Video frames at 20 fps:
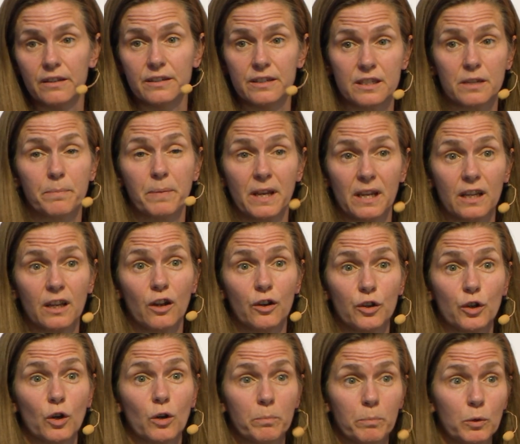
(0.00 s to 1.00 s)
depending on
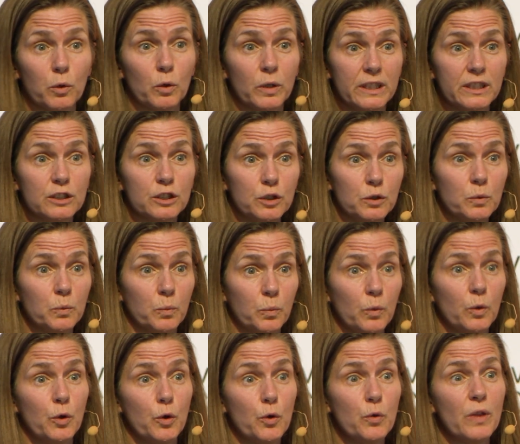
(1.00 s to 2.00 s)
your employees who
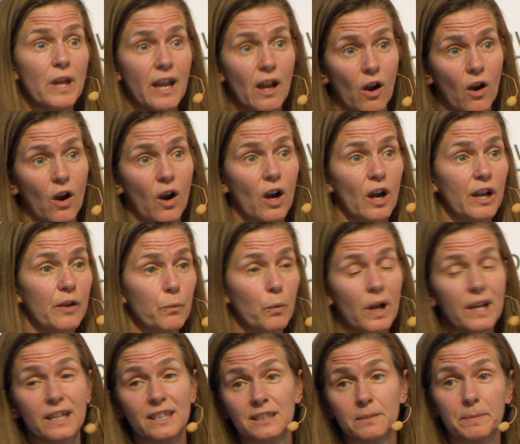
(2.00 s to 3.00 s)
who they are and
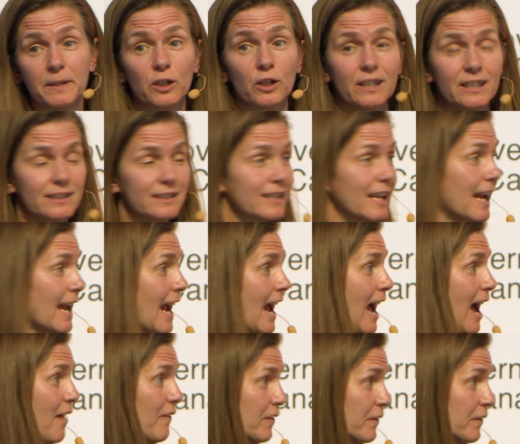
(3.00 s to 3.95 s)
what experience they have.